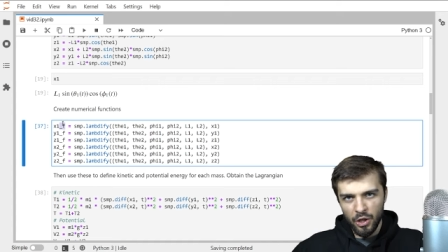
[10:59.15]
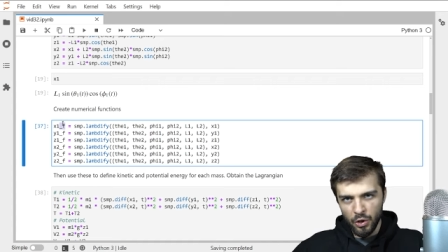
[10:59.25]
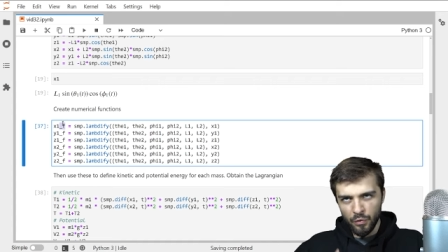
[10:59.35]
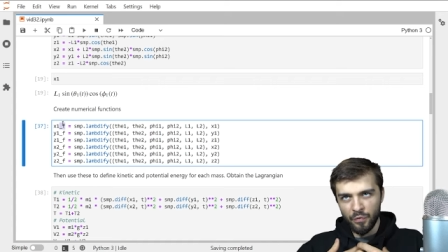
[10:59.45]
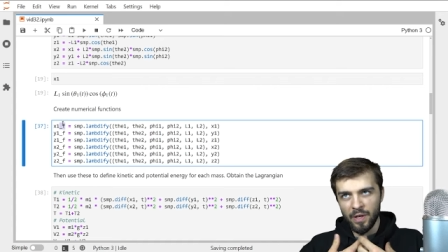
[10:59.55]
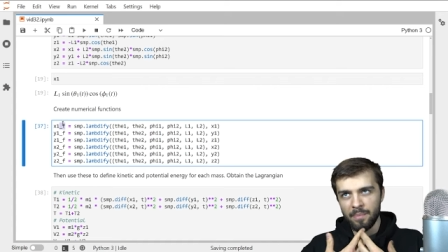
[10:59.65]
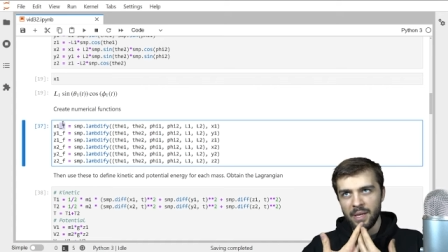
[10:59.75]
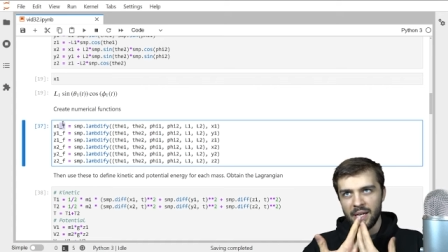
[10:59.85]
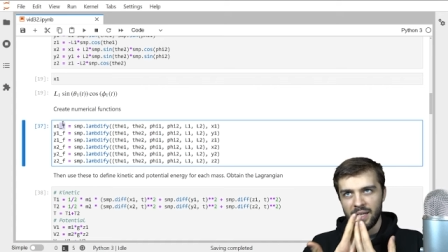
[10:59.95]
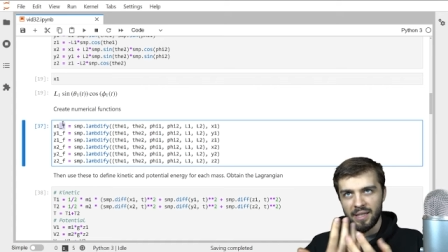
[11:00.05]
You feed
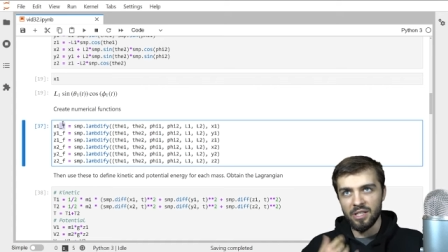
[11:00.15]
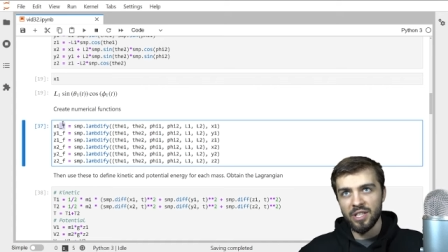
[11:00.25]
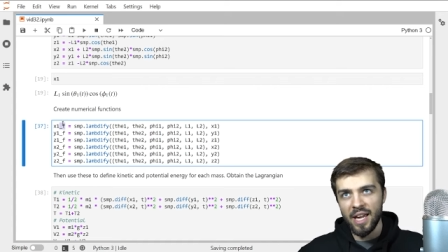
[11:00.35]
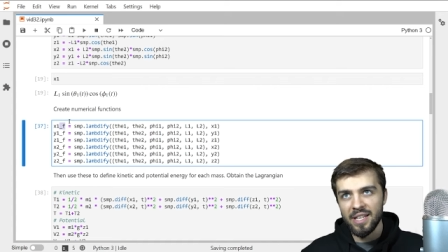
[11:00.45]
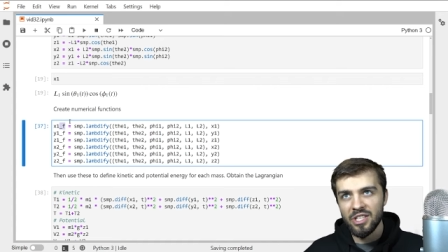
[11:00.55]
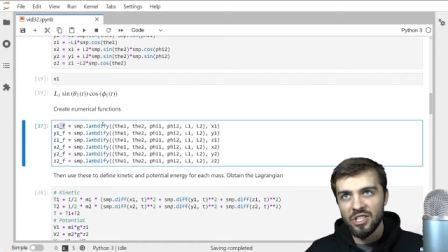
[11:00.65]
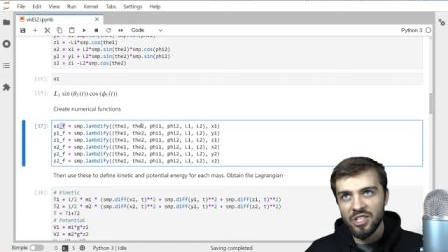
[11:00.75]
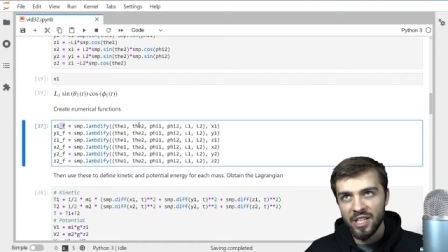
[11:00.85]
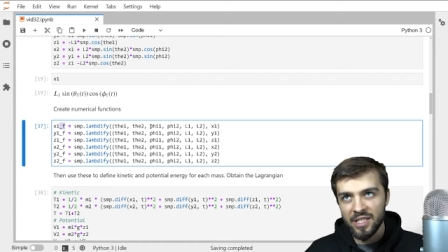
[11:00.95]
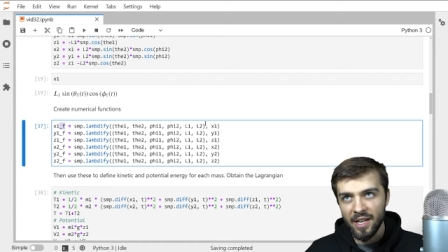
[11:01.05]
me in, in this case,
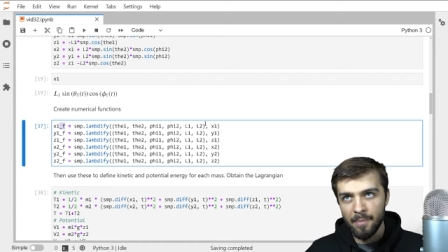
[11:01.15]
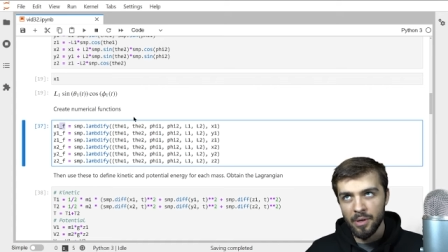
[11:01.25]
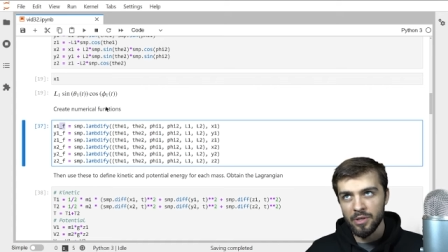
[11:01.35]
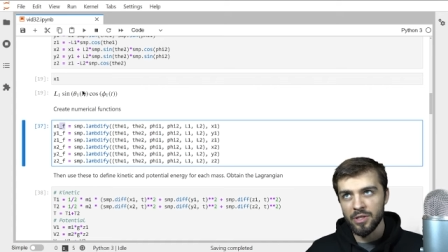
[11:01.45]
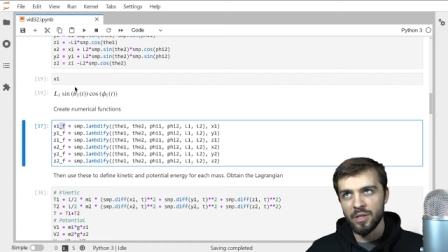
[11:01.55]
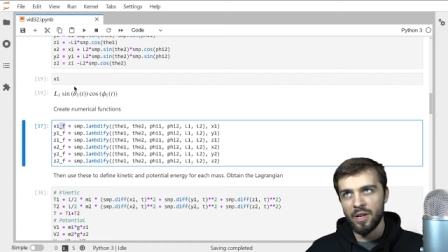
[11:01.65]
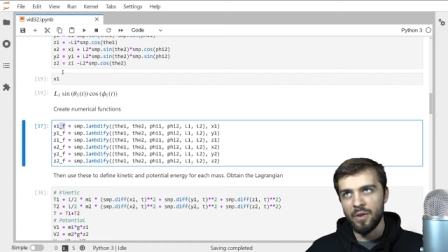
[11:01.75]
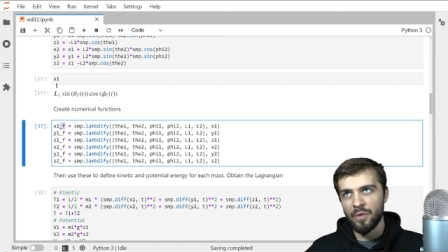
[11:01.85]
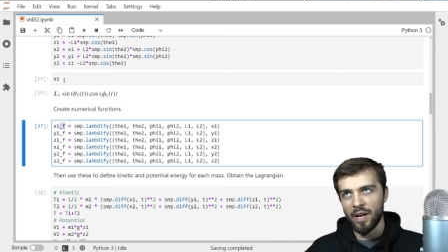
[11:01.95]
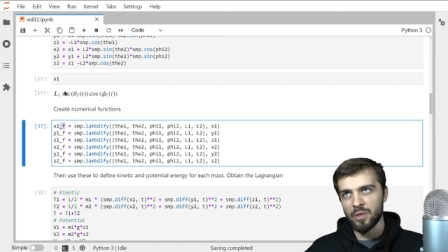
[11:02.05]
six numbers.
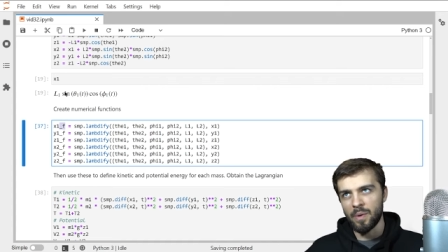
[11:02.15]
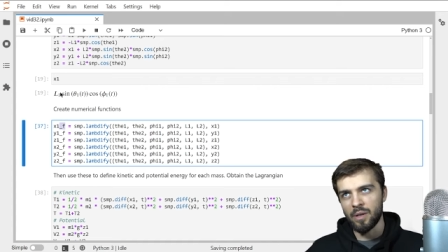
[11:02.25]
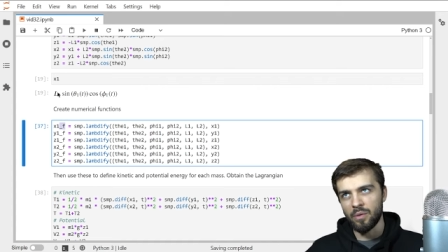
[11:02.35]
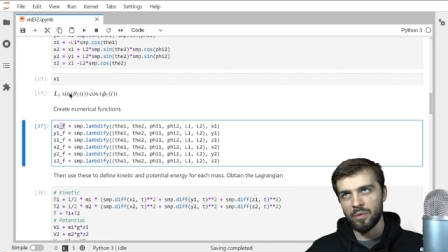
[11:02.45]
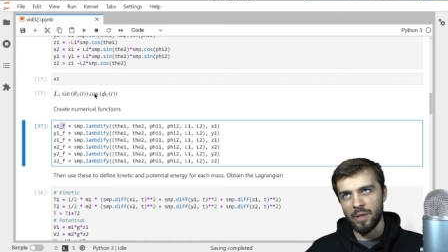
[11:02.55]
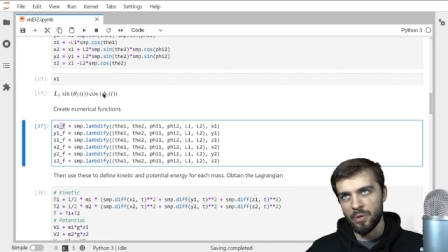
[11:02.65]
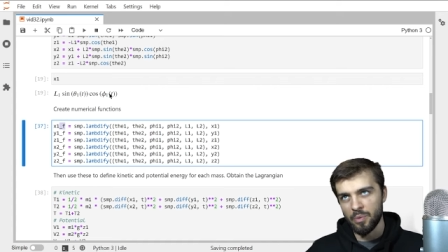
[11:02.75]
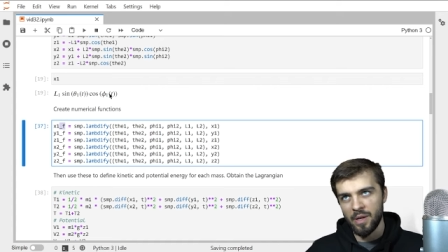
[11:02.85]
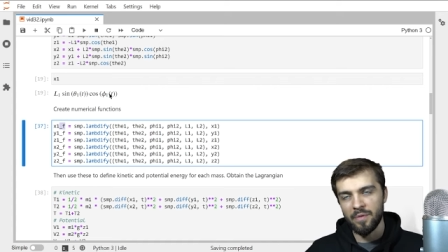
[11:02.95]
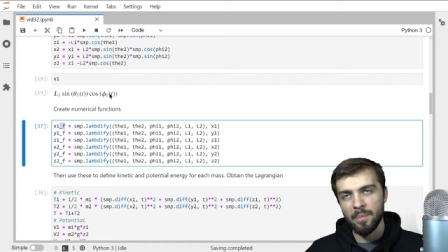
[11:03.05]
For x one, only
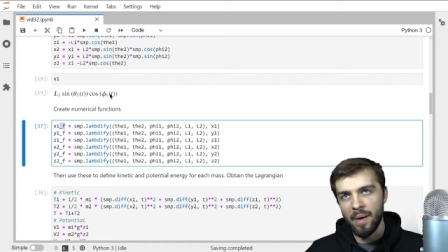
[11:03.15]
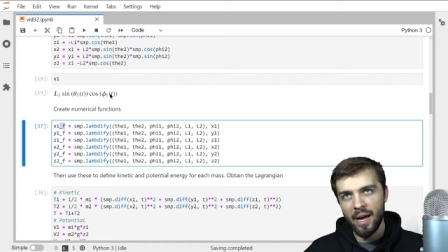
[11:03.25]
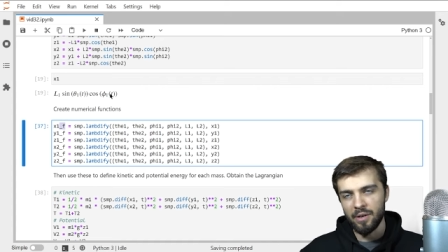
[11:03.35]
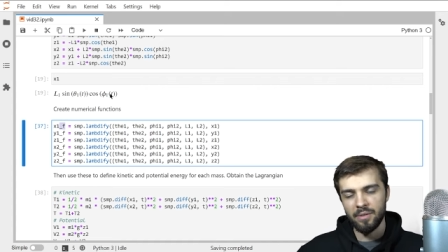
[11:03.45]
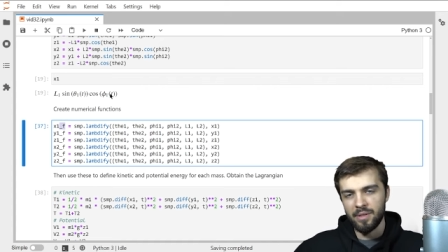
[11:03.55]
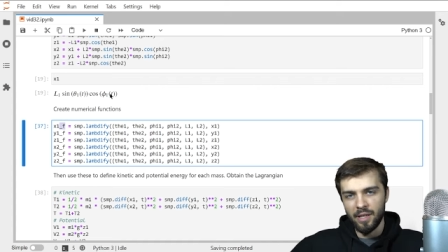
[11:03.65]
three of them matter.